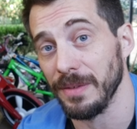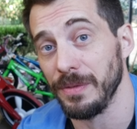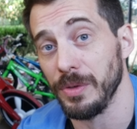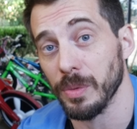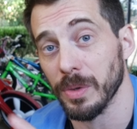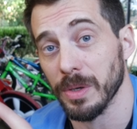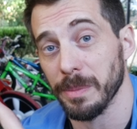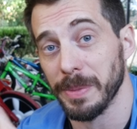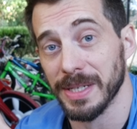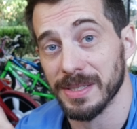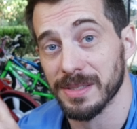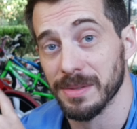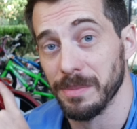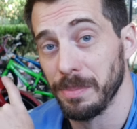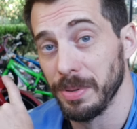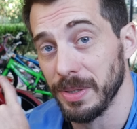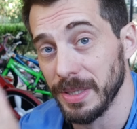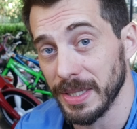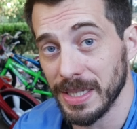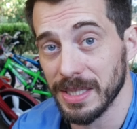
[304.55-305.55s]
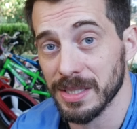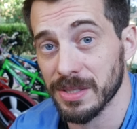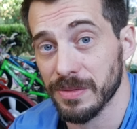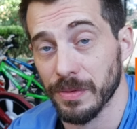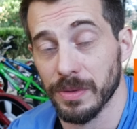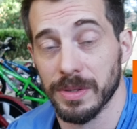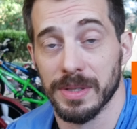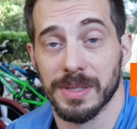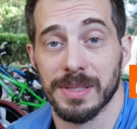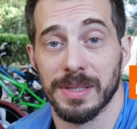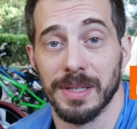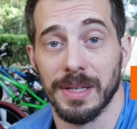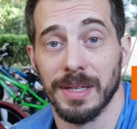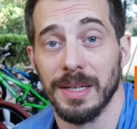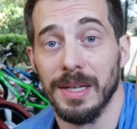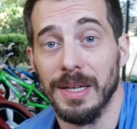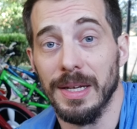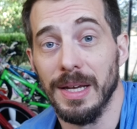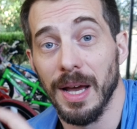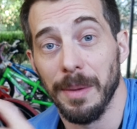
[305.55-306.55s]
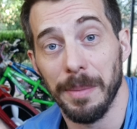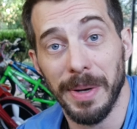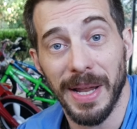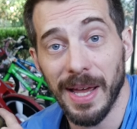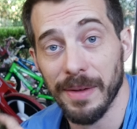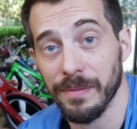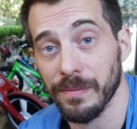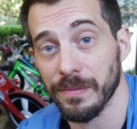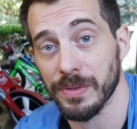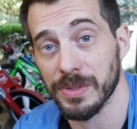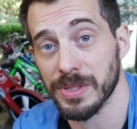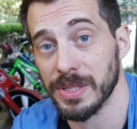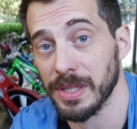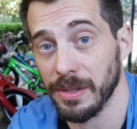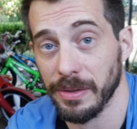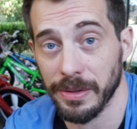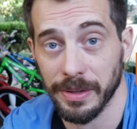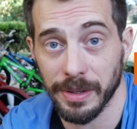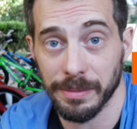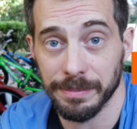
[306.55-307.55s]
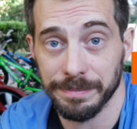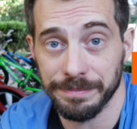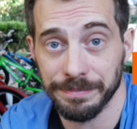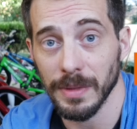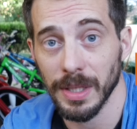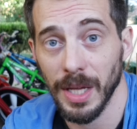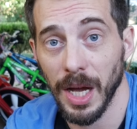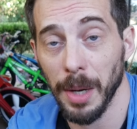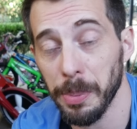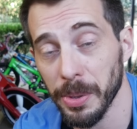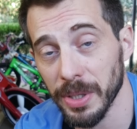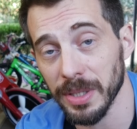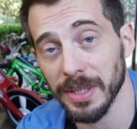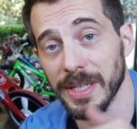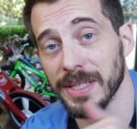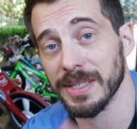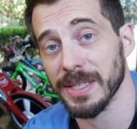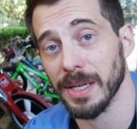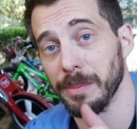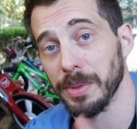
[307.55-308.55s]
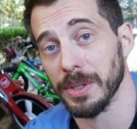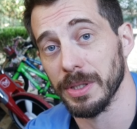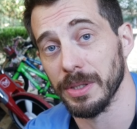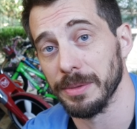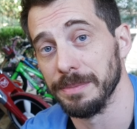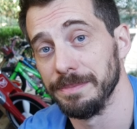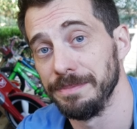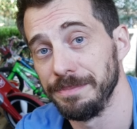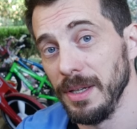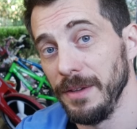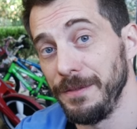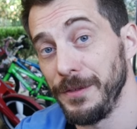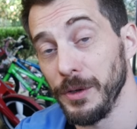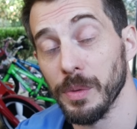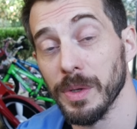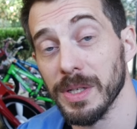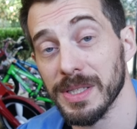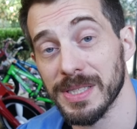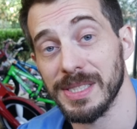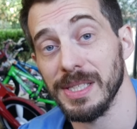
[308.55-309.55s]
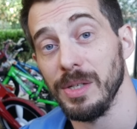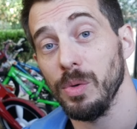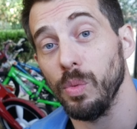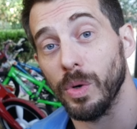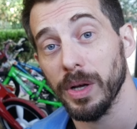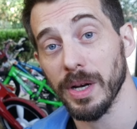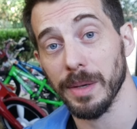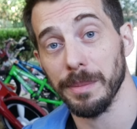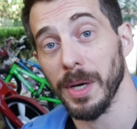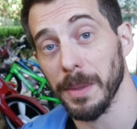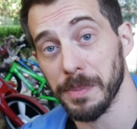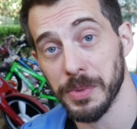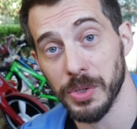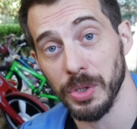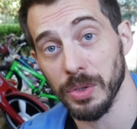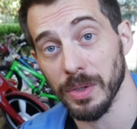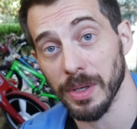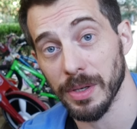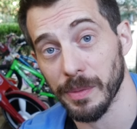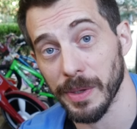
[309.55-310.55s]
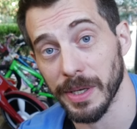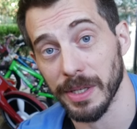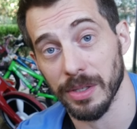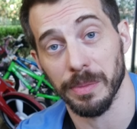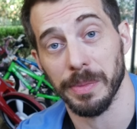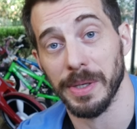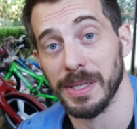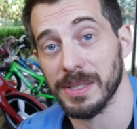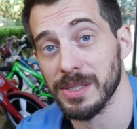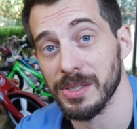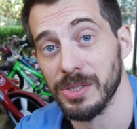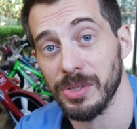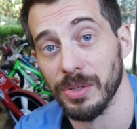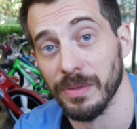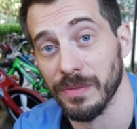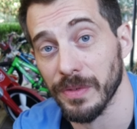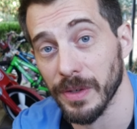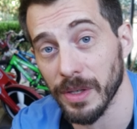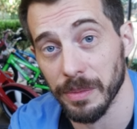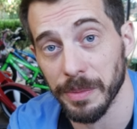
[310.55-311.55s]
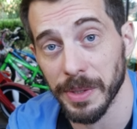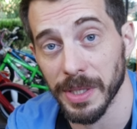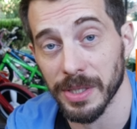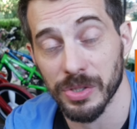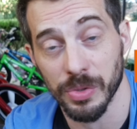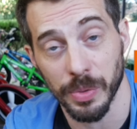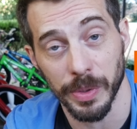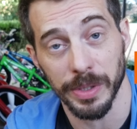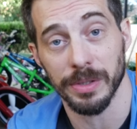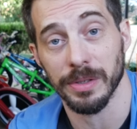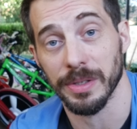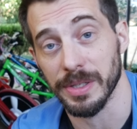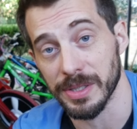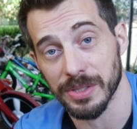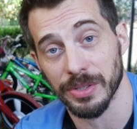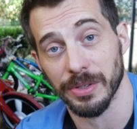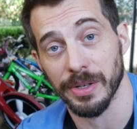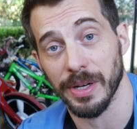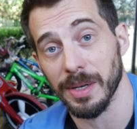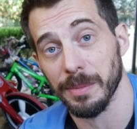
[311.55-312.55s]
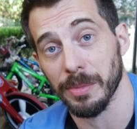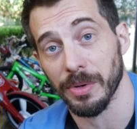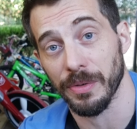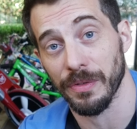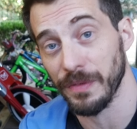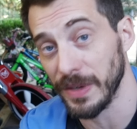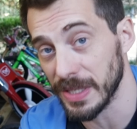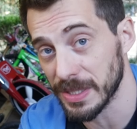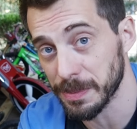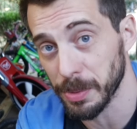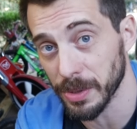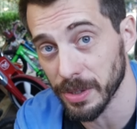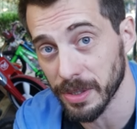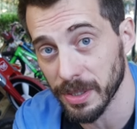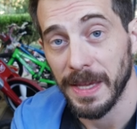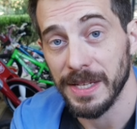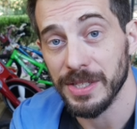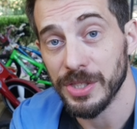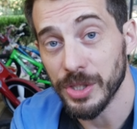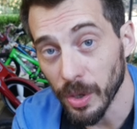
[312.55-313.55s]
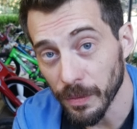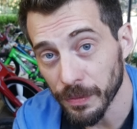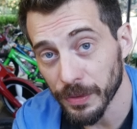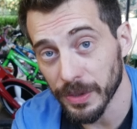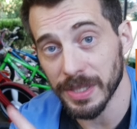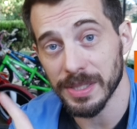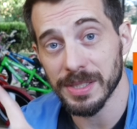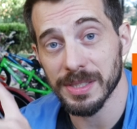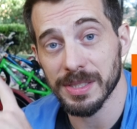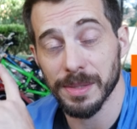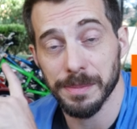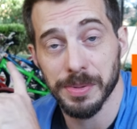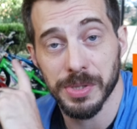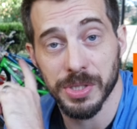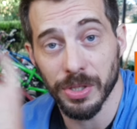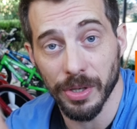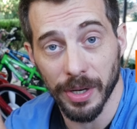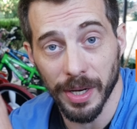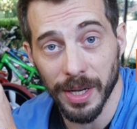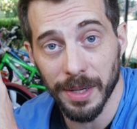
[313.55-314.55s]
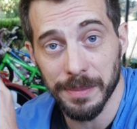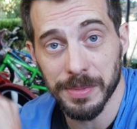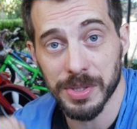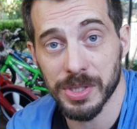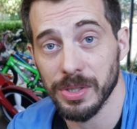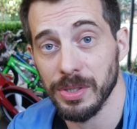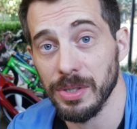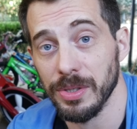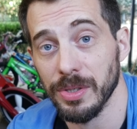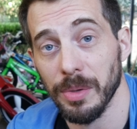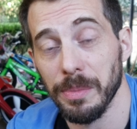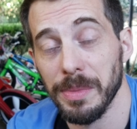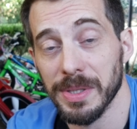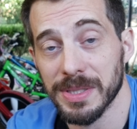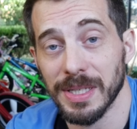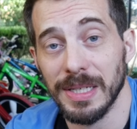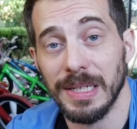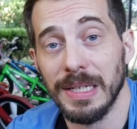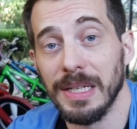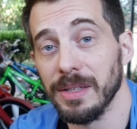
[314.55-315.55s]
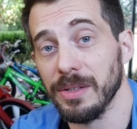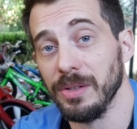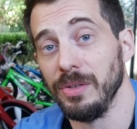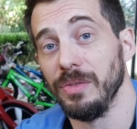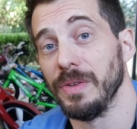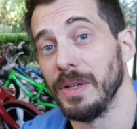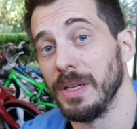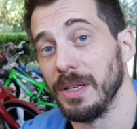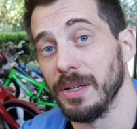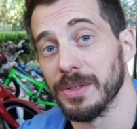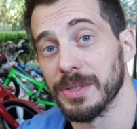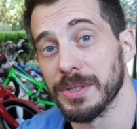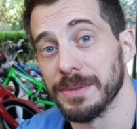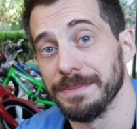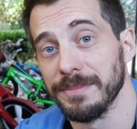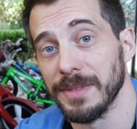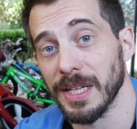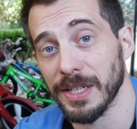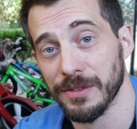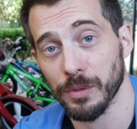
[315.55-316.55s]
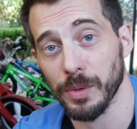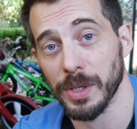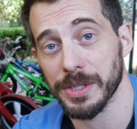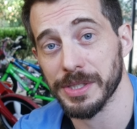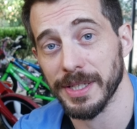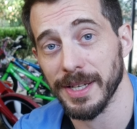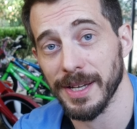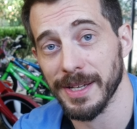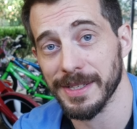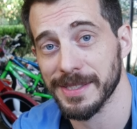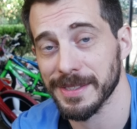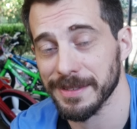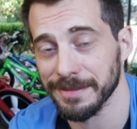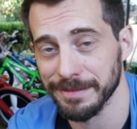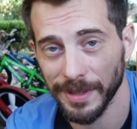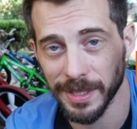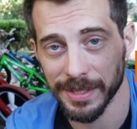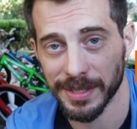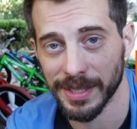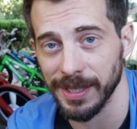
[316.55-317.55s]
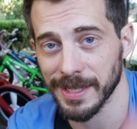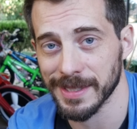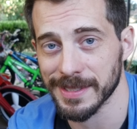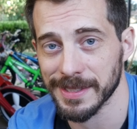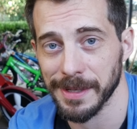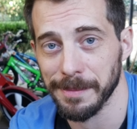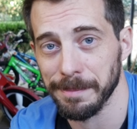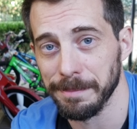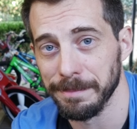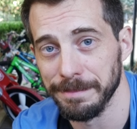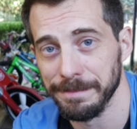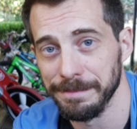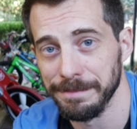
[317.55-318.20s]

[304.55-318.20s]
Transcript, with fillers: if you wanna buy some plans for this thing, I'm gonna have them for sale there. I'll put a link down below. If you want to see what I'm up to on a regular basis, you can follow me on Twitter or Instagram or Facebook. And don't forget to subscribe so you don't miss any of the new videos. Thanks for watching, guys. I'll see you next time.